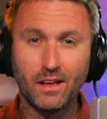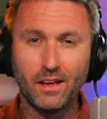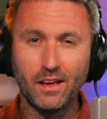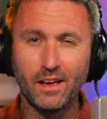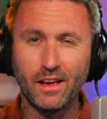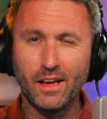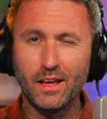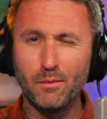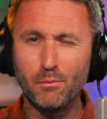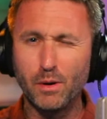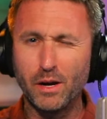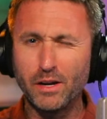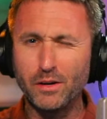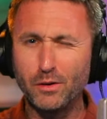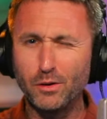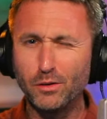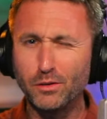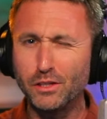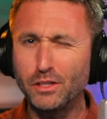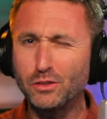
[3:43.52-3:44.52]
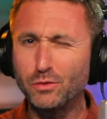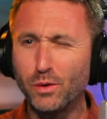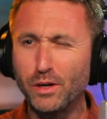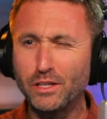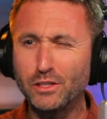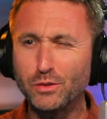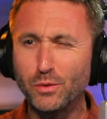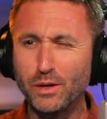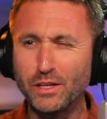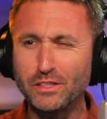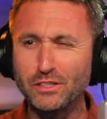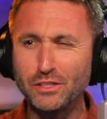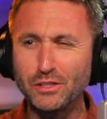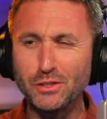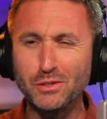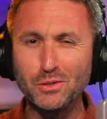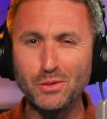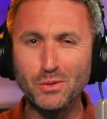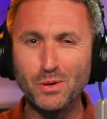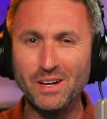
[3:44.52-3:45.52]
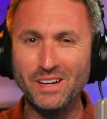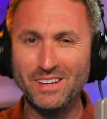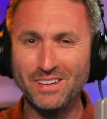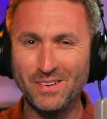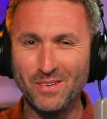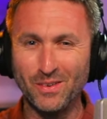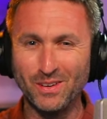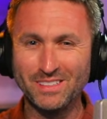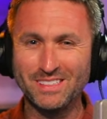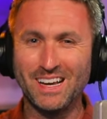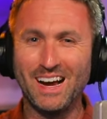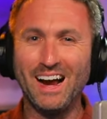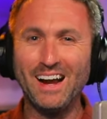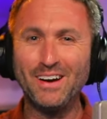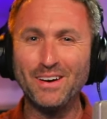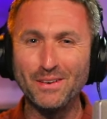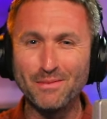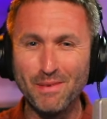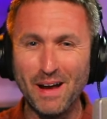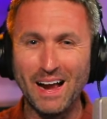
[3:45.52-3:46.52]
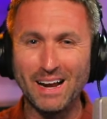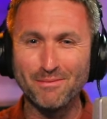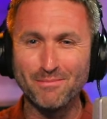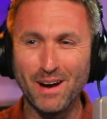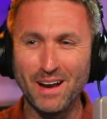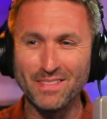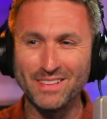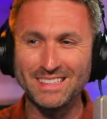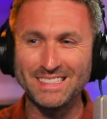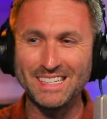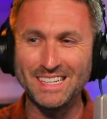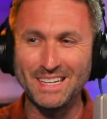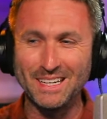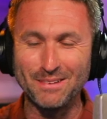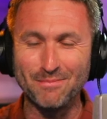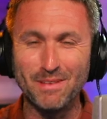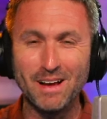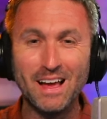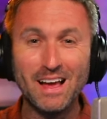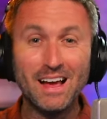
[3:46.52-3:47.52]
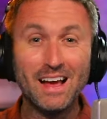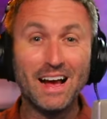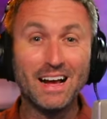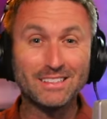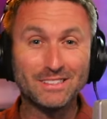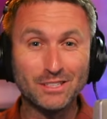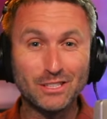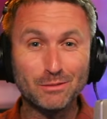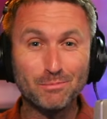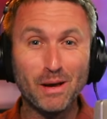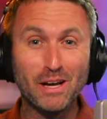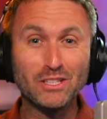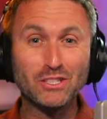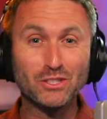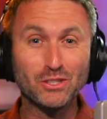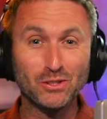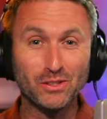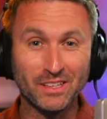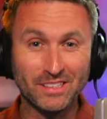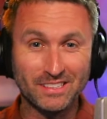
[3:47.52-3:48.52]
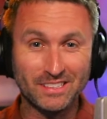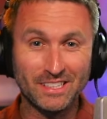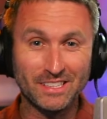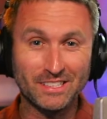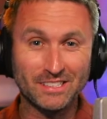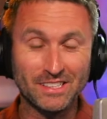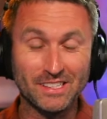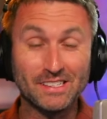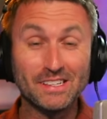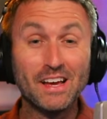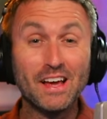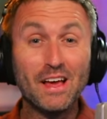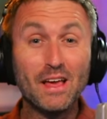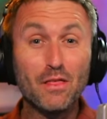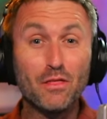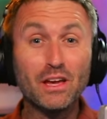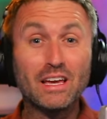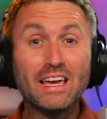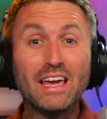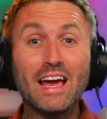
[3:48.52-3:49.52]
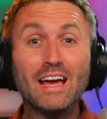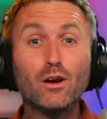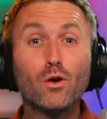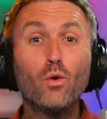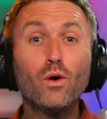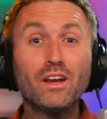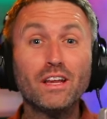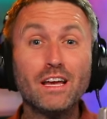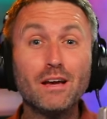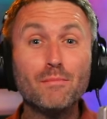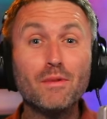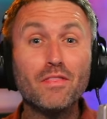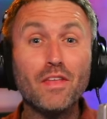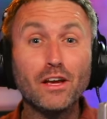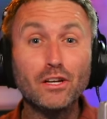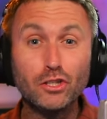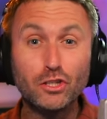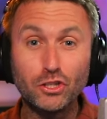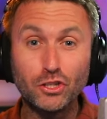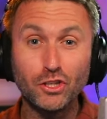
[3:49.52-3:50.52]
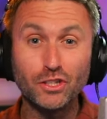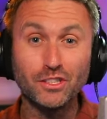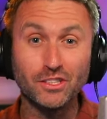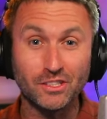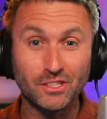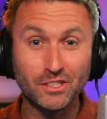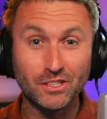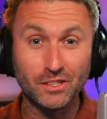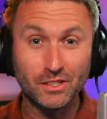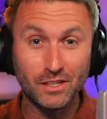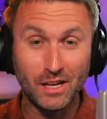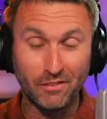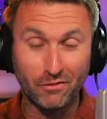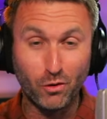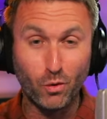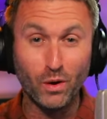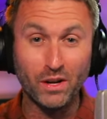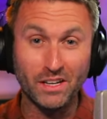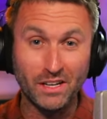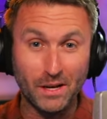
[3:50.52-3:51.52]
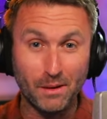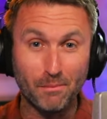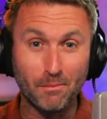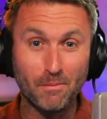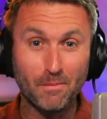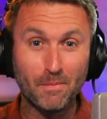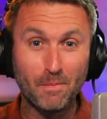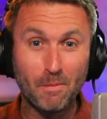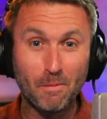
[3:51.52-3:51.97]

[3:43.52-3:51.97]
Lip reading: And by early 2022, was hired back by the team as a special assistant. They can't quit him, and they shouldn't have quit him.